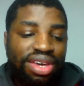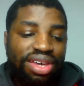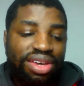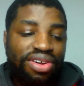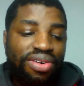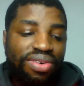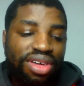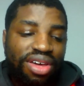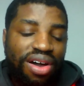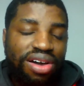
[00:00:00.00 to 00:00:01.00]
You know,
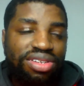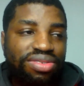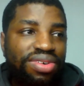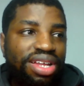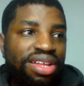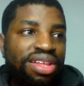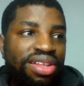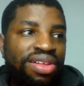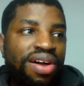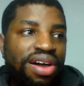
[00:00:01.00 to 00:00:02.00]

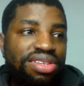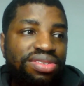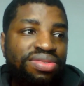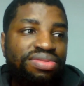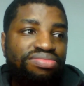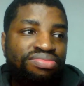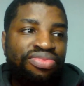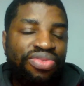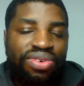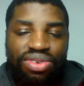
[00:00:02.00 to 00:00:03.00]
Arsenal
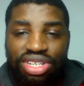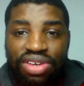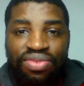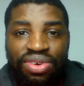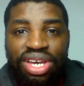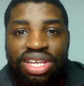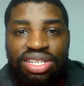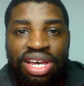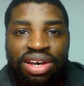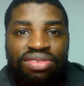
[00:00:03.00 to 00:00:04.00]
for several years
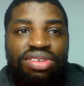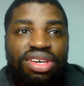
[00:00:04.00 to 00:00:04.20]
now,